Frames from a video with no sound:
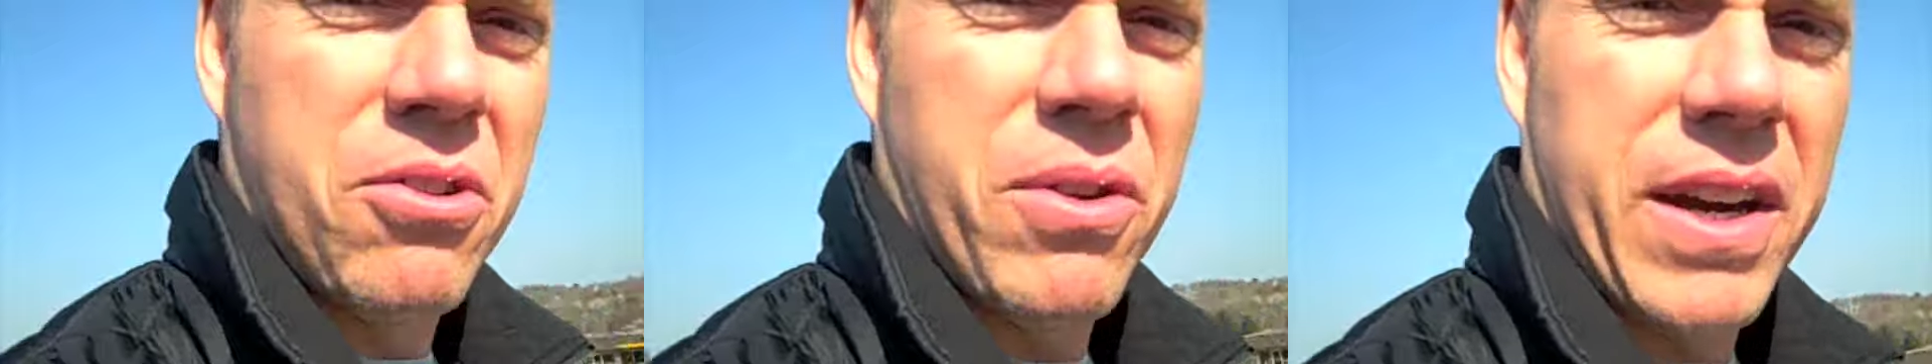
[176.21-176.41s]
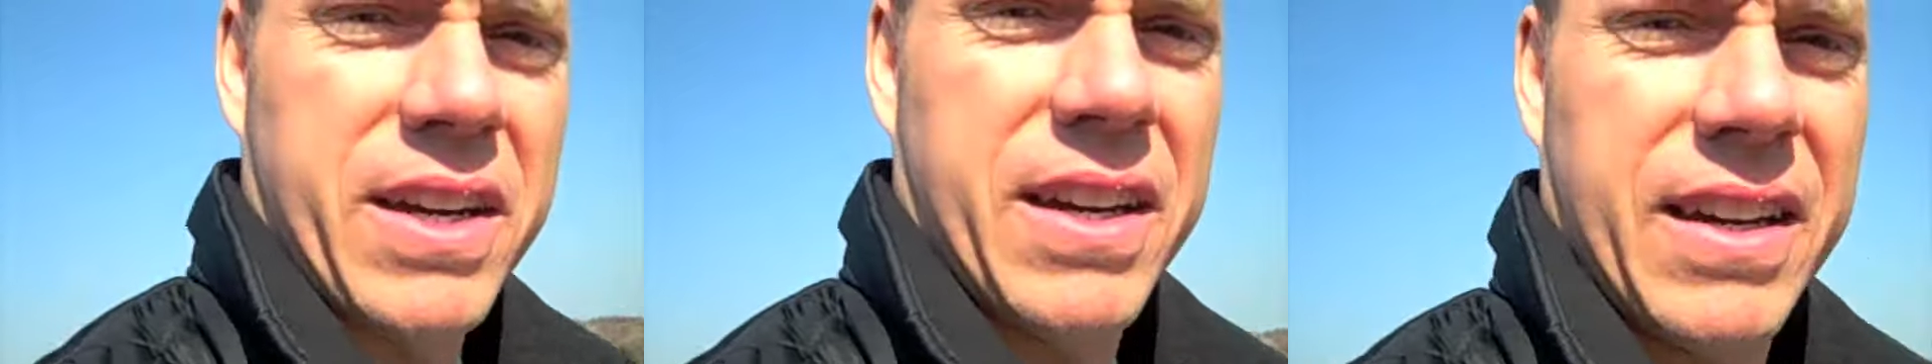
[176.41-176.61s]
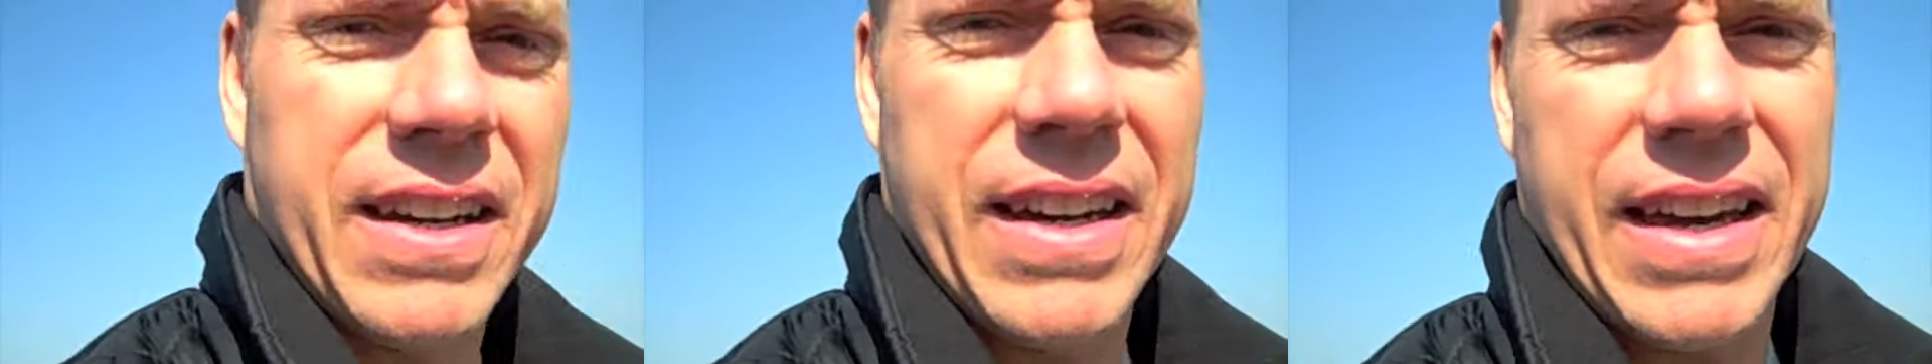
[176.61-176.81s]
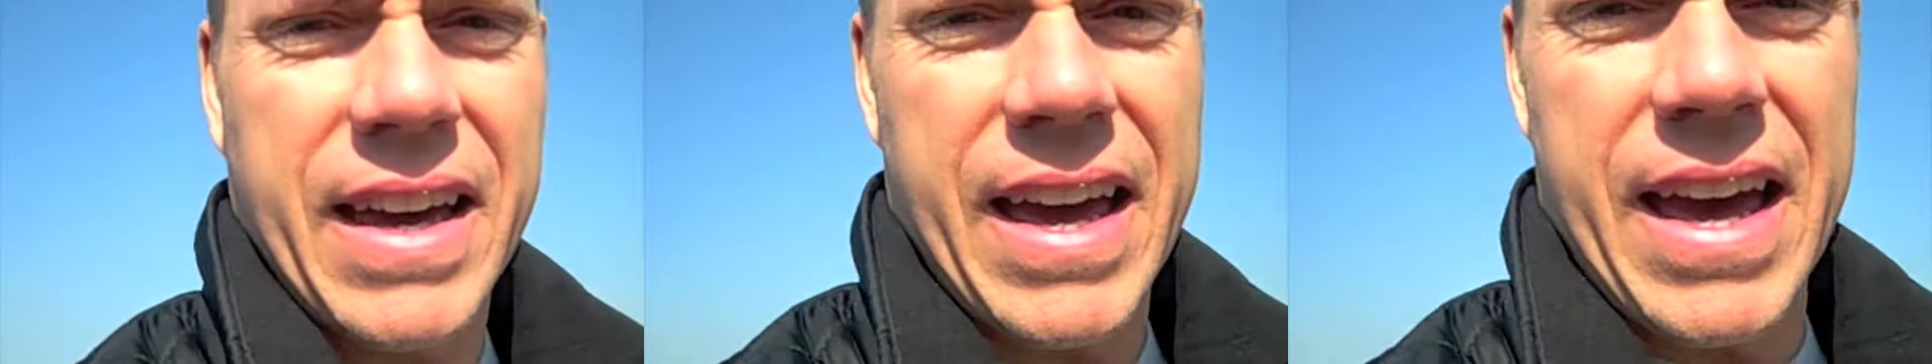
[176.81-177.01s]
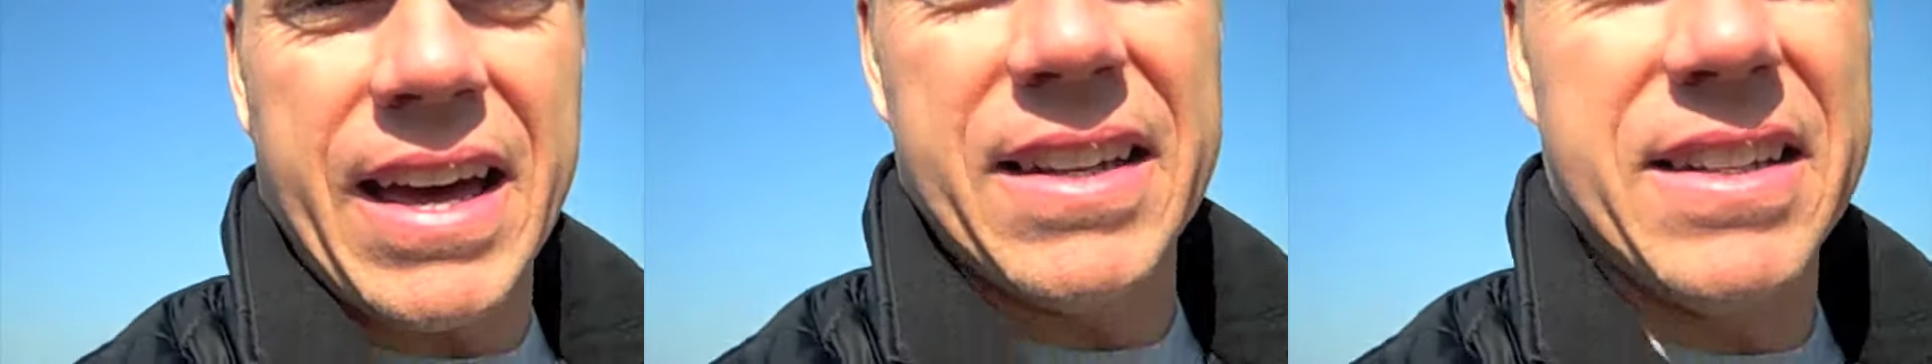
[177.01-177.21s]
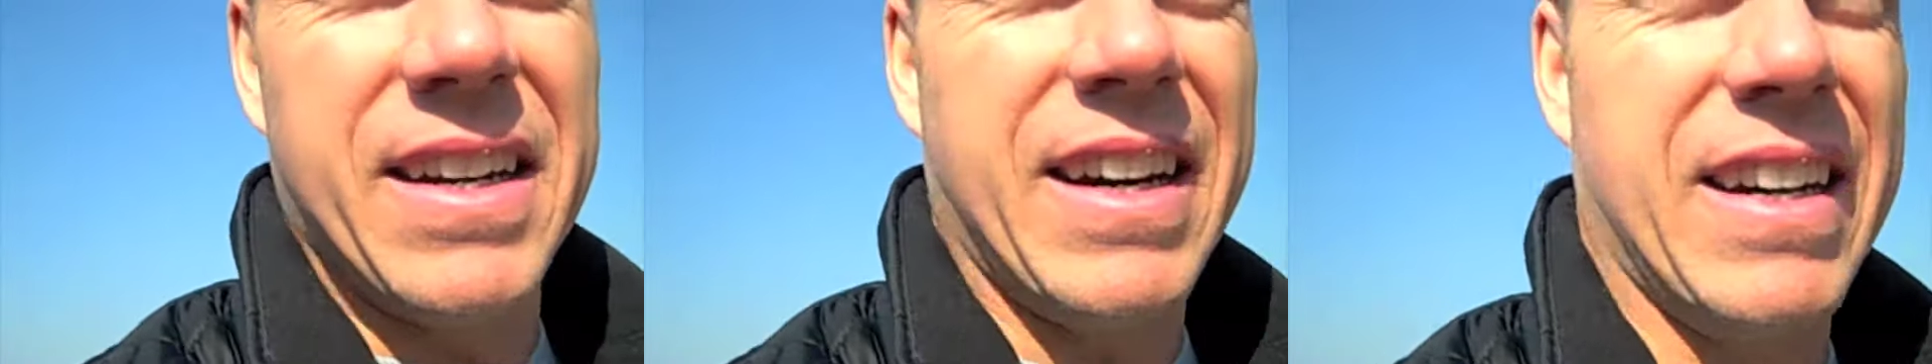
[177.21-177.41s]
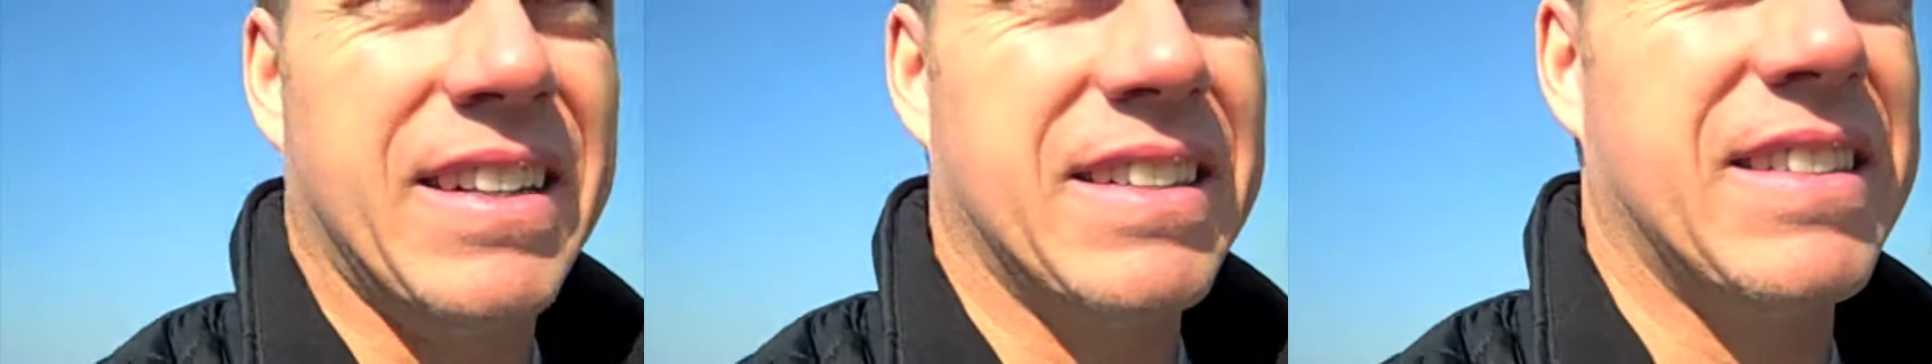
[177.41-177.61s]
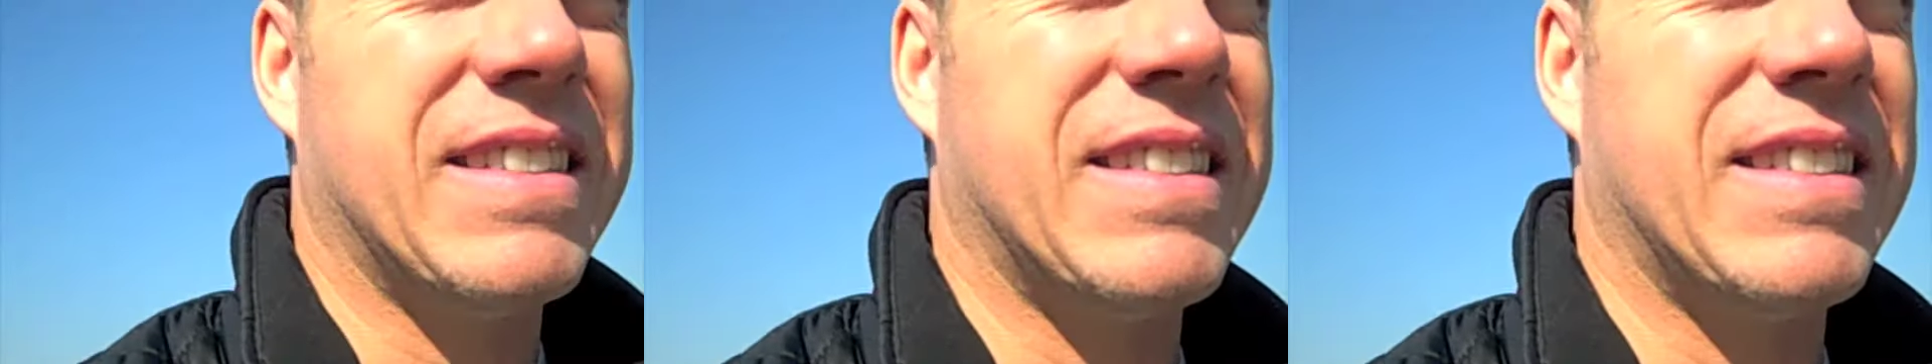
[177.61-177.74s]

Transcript: quick and, uh,